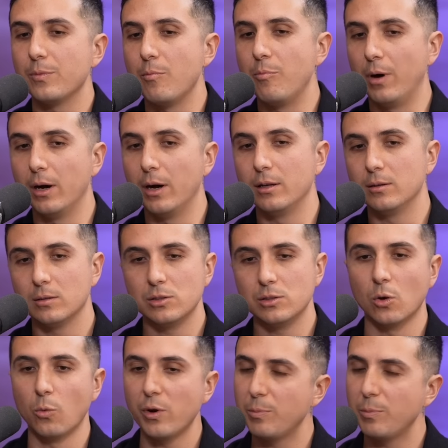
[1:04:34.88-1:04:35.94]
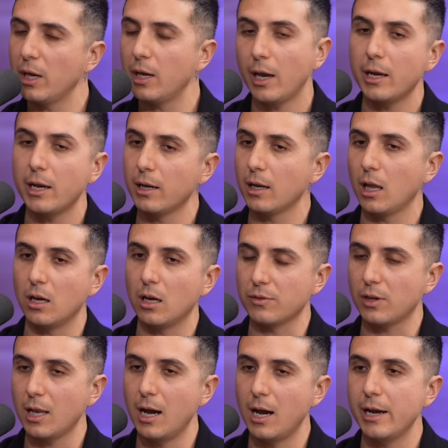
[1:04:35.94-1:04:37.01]
But so we've been getting a lot
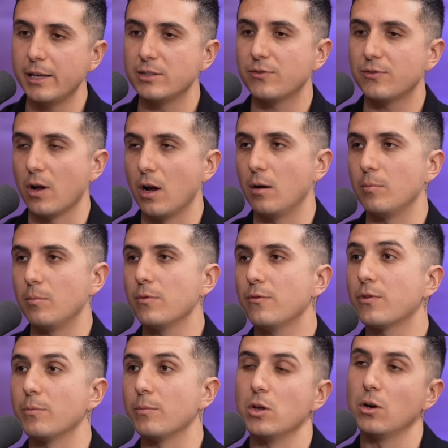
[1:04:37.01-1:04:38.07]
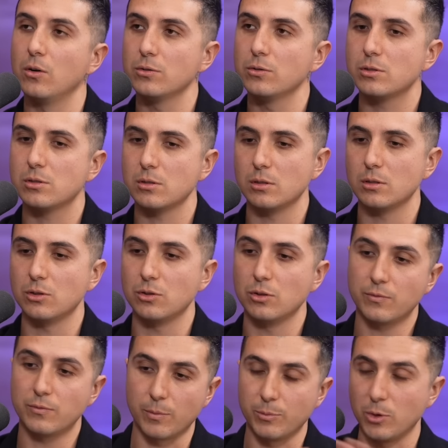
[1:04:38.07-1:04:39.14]
of clients from those
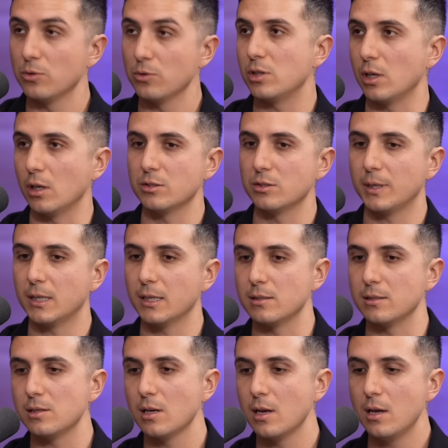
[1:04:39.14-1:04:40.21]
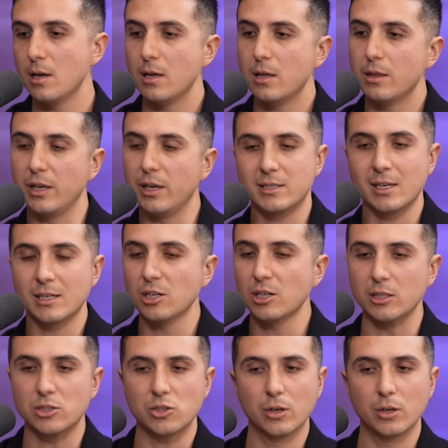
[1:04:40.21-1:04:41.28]
deals because they
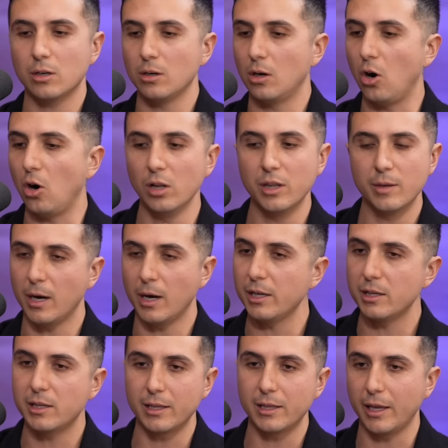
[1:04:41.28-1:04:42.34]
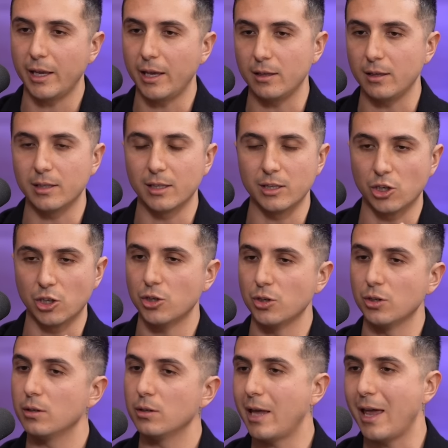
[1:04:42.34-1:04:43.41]
essentially took all the money that they
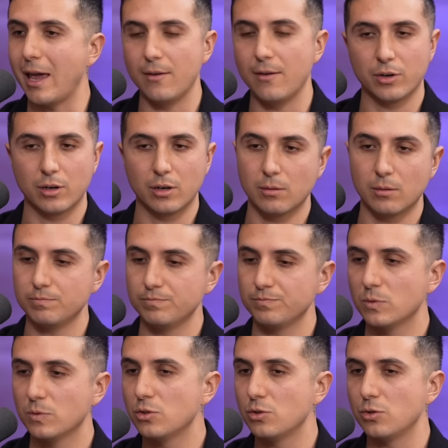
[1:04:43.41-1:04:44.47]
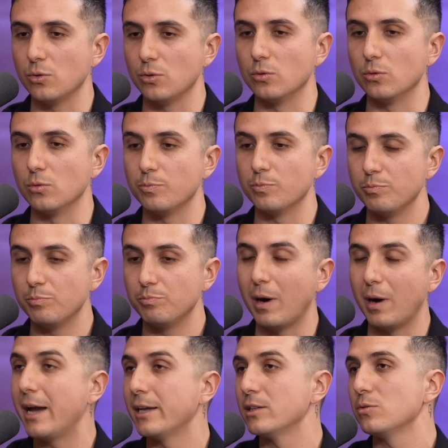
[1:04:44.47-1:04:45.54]
could ever to
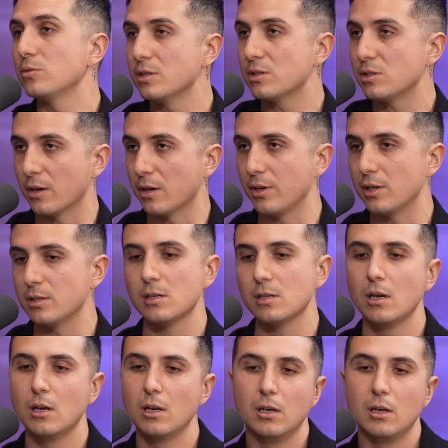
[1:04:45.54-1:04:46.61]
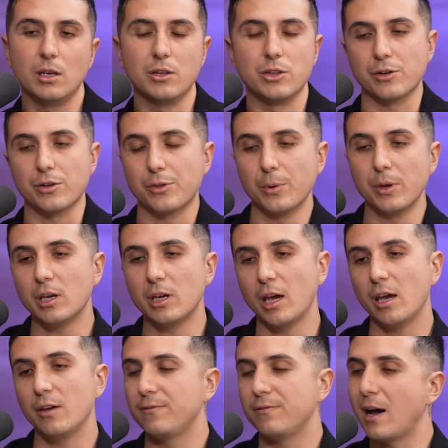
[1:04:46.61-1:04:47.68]
buy into this service, either
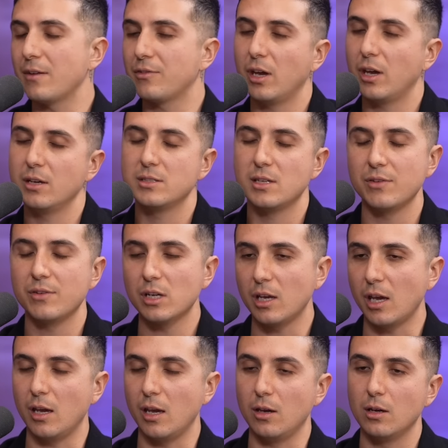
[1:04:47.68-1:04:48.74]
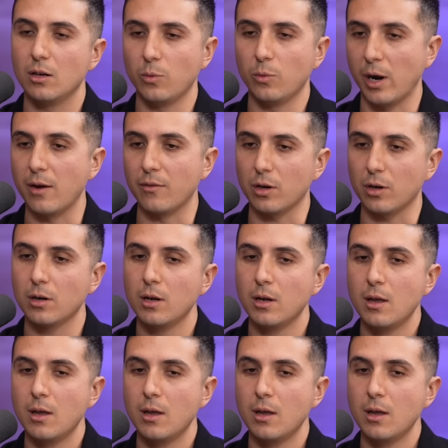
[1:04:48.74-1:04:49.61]
3K, 5K, 7K, whatever.